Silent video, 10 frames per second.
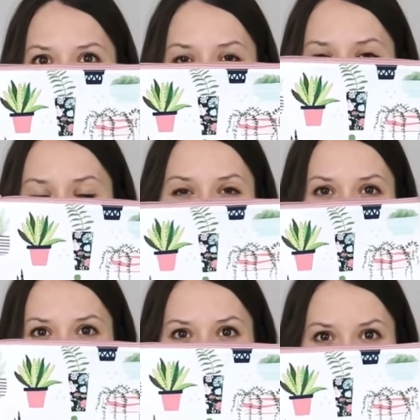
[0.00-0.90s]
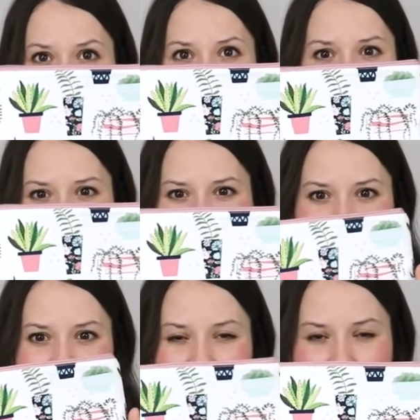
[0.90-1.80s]
that's sturdy as mine, you
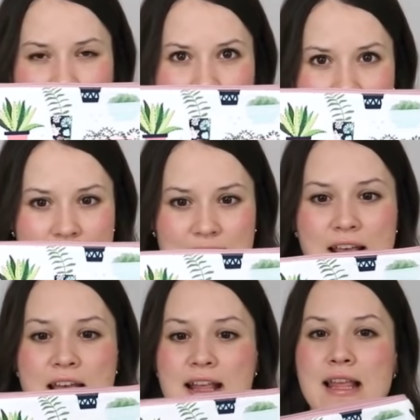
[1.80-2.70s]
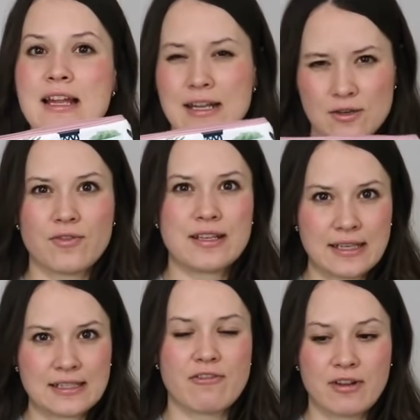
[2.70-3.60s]
can see how sturdy it is, then
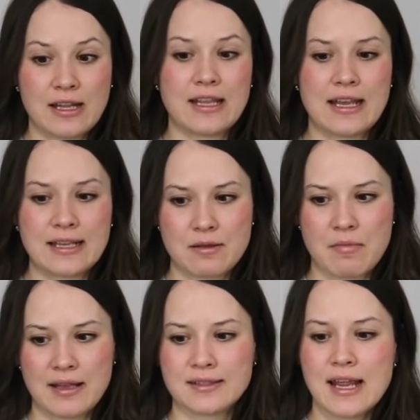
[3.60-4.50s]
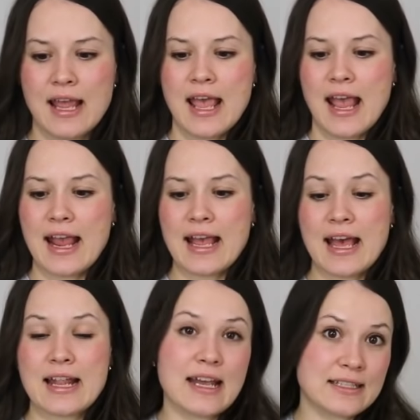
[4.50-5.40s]
interfacing definitely is a must.
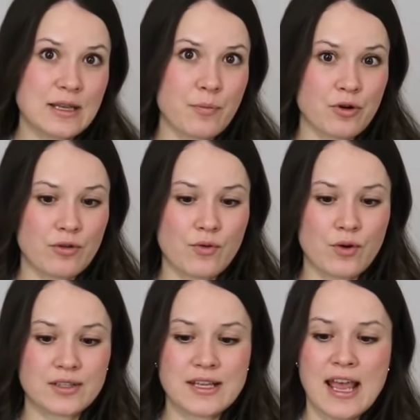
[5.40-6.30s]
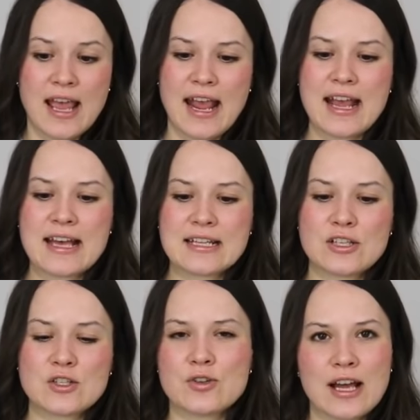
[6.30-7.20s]
And a zipper, of course.
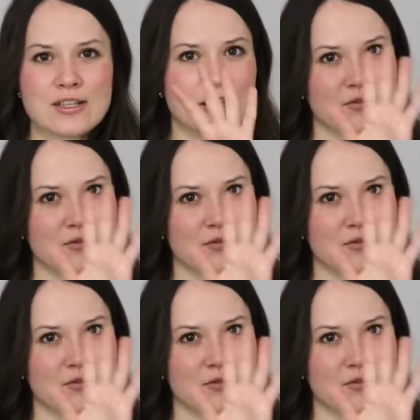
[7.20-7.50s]
And to not to